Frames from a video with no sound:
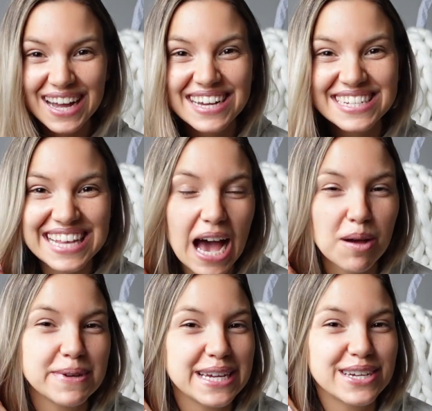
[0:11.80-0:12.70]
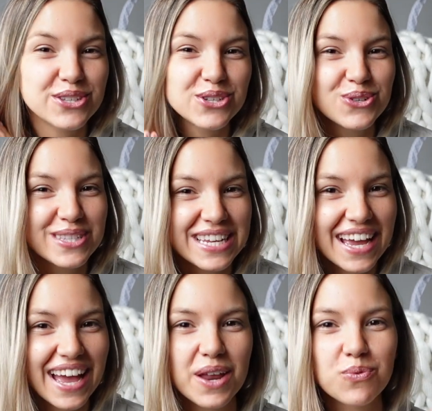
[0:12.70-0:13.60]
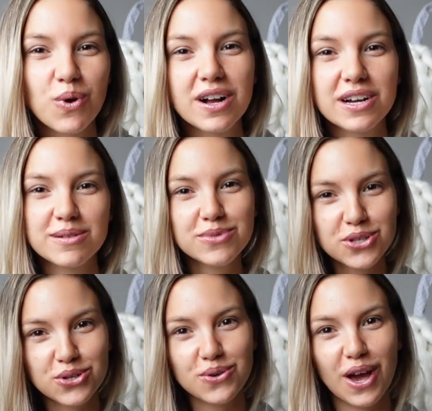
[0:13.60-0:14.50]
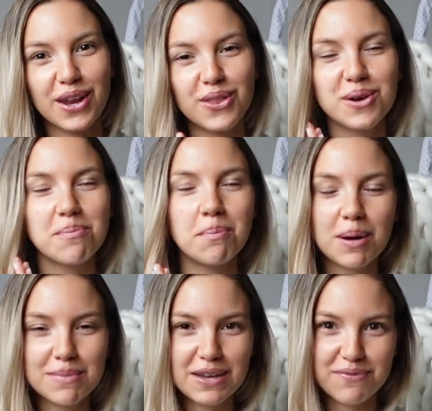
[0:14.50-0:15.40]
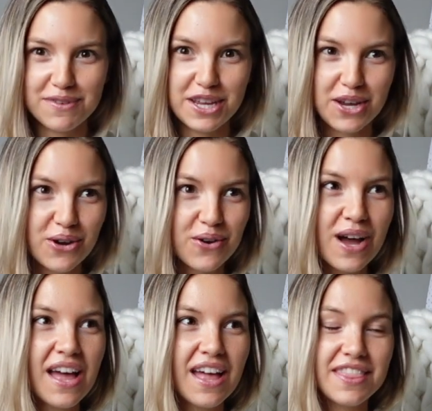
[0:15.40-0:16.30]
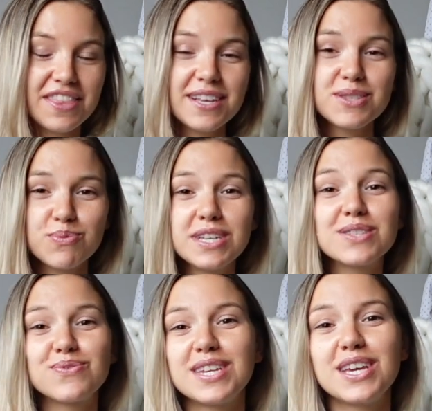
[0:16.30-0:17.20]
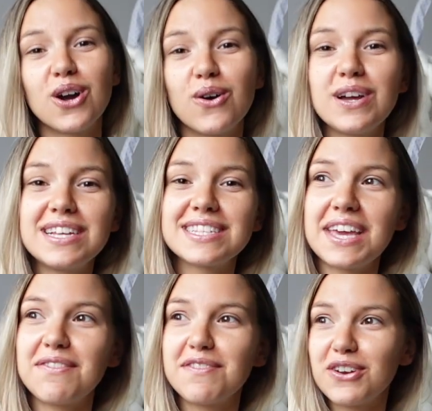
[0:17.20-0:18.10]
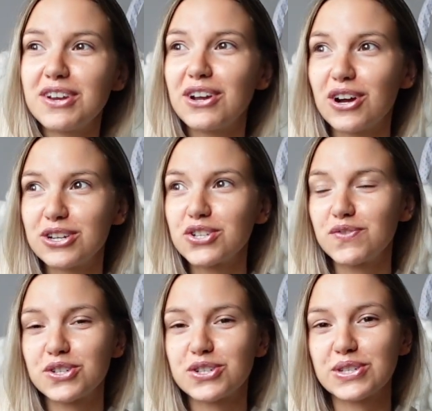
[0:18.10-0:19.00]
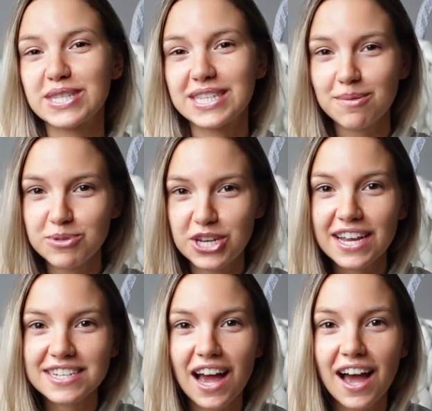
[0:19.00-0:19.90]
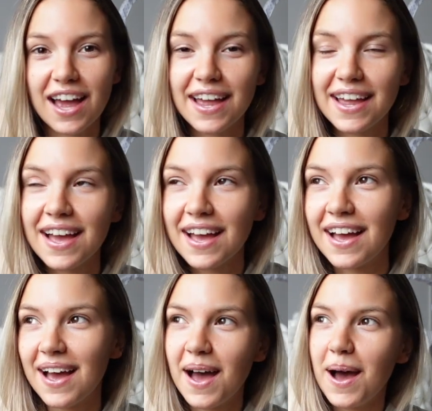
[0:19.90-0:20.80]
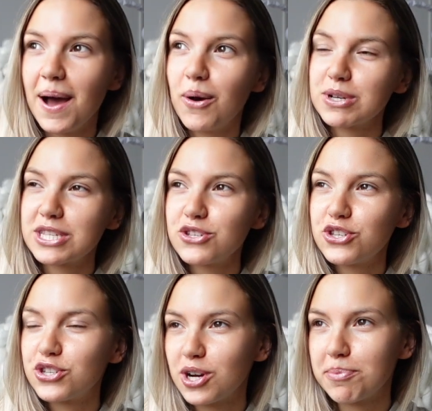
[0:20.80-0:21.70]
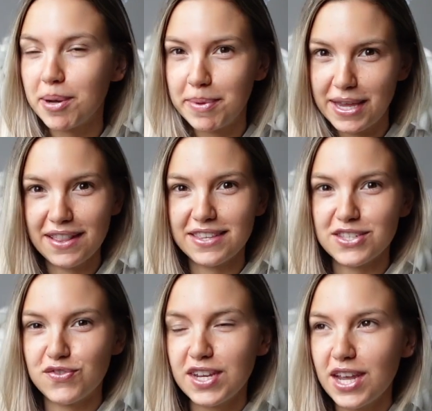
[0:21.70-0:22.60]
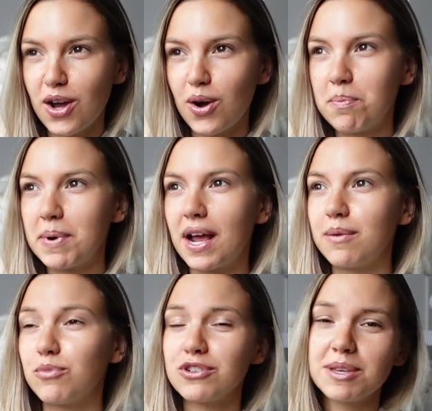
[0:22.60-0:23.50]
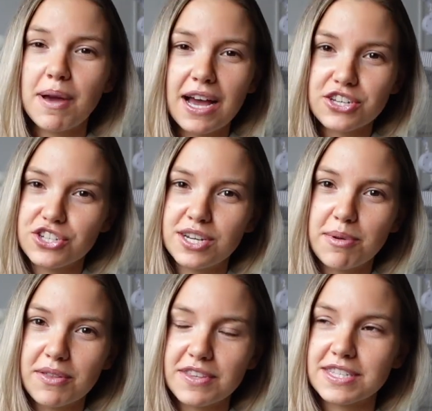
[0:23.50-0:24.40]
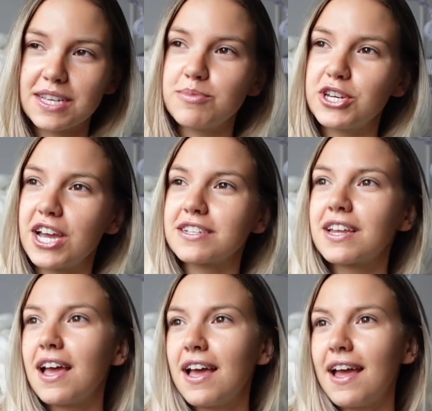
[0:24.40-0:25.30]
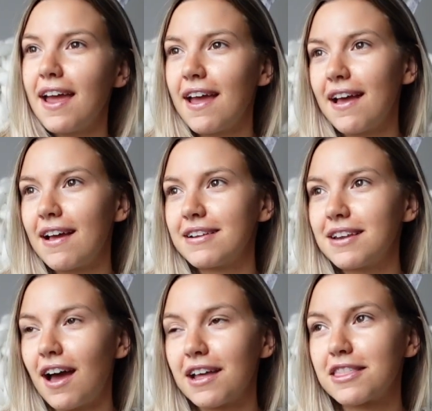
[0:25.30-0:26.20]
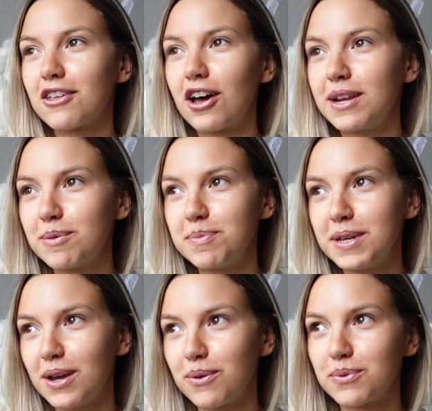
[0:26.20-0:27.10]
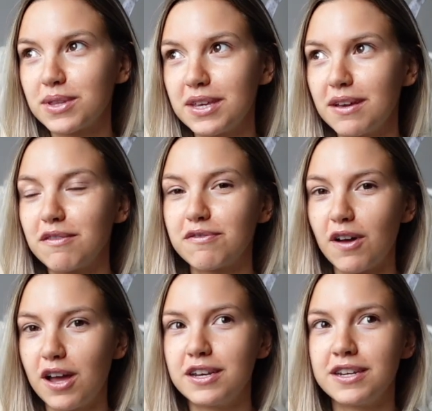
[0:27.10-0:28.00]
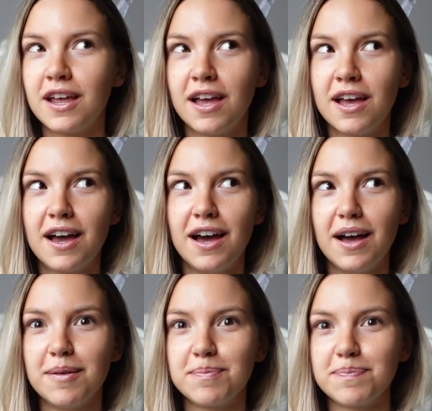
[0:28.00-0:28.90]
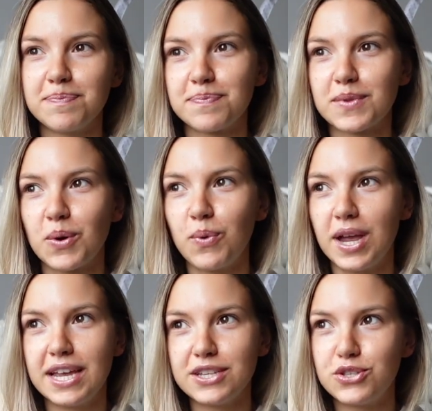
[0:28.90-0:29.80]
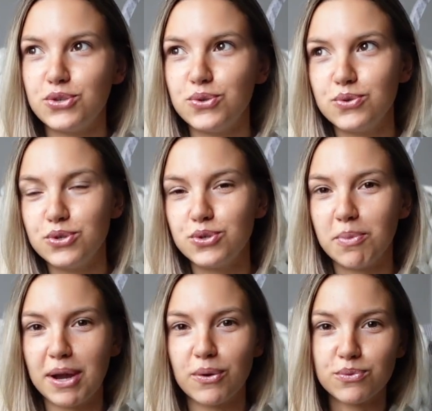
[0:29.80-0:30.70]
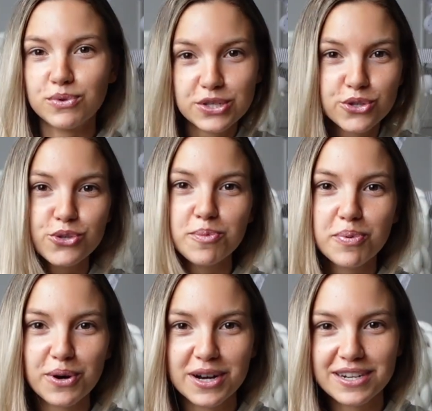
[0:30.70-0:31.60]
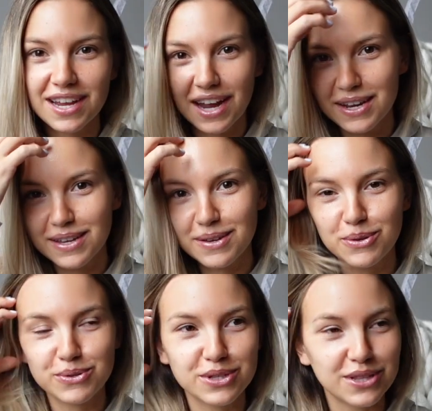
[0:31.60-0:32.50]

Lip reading: guys, happy Tuesday and welcome to another Mom Life video. This week's video is a very controversial subject. I wasn't sure about making this video, but I'm really passionate about this subject and I thought it would be a really fun way to do my own research report. I used to